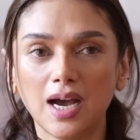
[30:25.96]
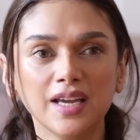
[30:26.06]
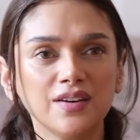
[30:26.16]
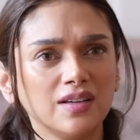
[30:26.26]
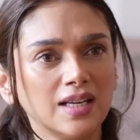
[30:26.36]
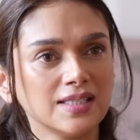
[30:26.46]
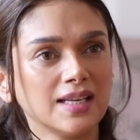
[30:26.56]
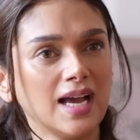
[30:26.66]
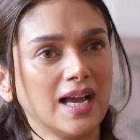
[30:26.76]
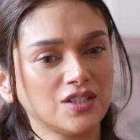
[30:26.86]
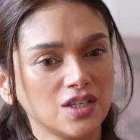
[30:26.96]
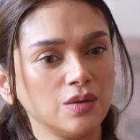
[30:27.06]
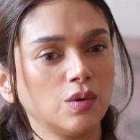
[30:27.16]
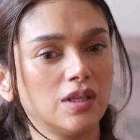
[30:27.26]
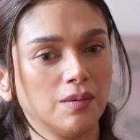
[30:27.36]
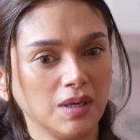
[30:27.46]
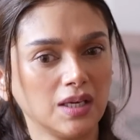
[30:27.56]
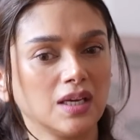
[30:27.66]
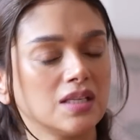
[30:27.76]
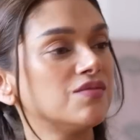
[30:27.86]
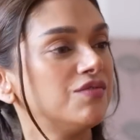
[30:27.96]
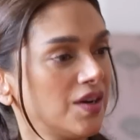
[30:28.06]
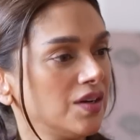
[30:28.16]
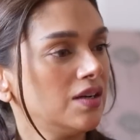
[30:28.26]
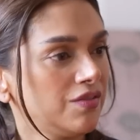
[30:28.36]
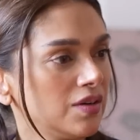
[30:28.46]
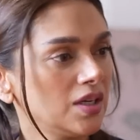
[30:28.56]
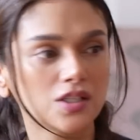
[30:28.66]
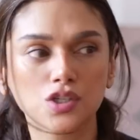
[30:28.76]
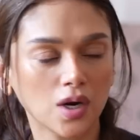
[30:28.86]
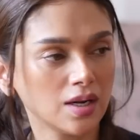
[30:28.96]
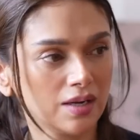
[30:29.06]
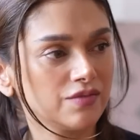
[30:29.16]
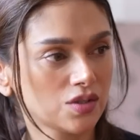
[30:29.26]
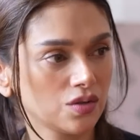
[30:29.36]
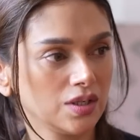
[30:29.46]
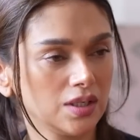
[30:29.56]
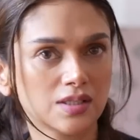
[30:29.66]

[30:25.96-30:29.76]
I realized that actually what they're making is very different. It's not a love story.